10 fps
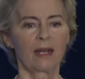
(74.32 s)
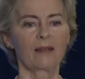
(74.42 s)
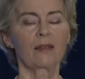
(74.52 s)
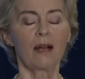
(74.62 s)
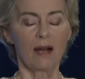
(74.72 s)

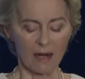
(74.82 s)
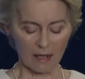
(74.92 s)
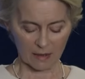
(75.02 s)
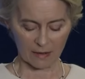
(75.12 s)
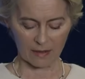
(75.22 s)
at the
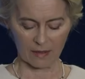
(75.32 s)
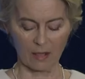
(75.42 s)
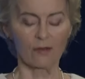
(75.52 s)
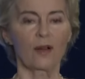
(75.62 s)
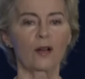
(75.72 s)
heart
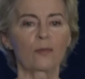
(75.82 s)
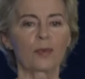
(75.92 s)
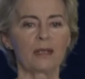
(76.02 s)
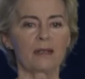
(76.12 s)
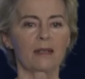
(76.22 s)
of our
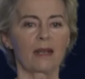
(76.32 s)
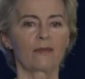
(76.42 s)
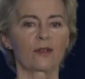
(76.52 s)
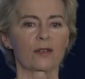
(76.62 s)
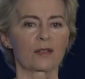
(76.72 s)
peace
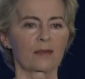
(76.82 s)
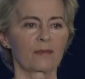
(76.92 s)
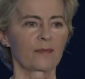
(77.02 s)
efforts.